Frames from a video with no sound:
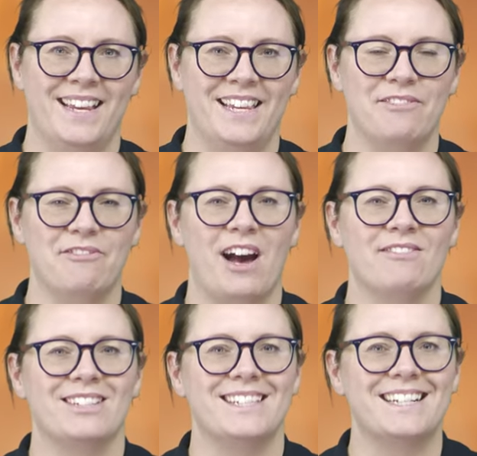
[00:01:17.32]
Year
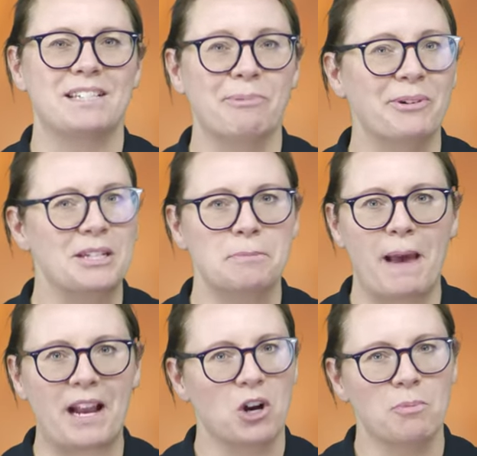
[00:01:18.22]
5 and 6 sport is
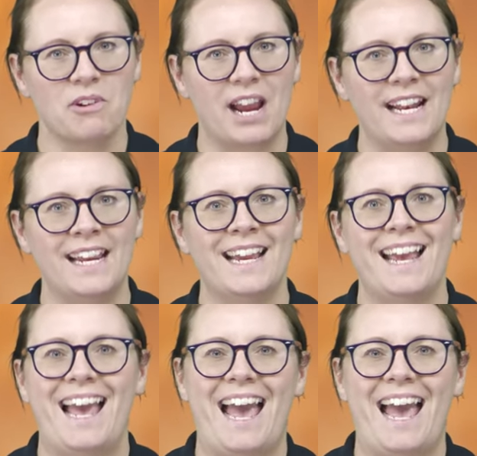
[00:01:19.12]
back operating,